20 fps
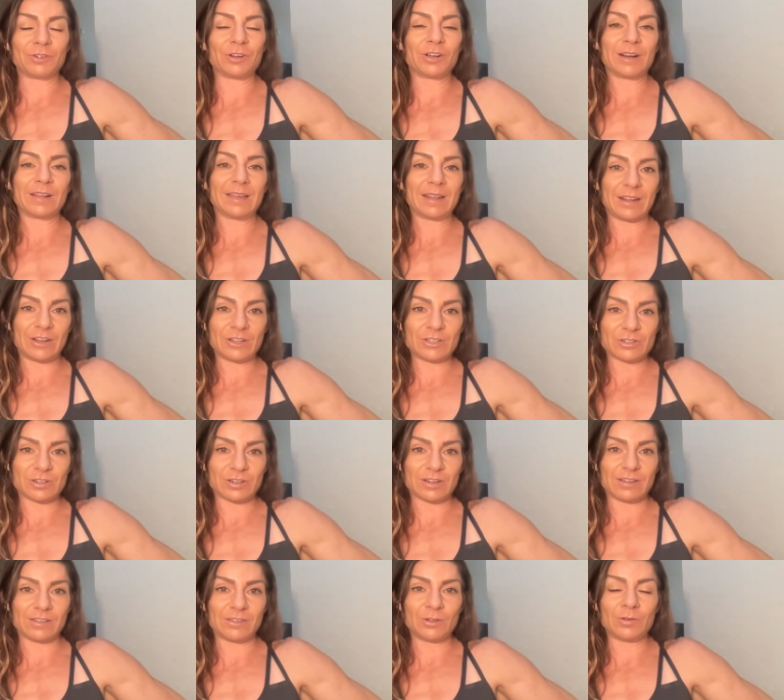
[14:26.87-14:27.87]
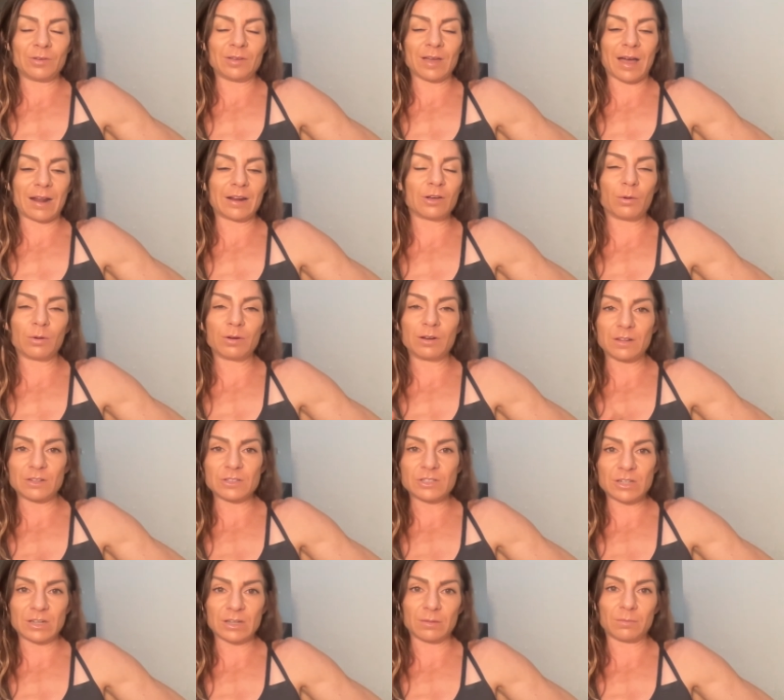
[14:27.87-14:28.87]
You're going to get injuries. You got to go into the
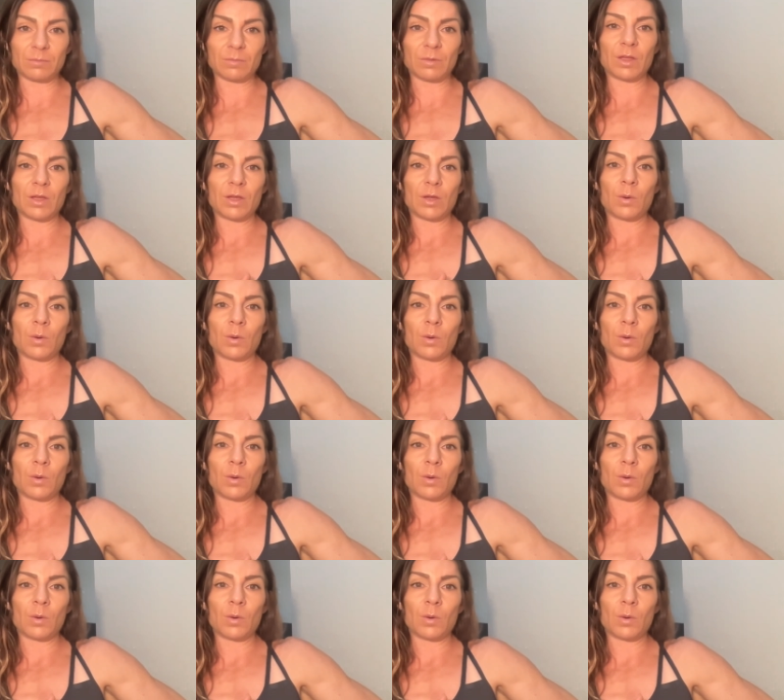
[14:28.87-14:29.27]
gym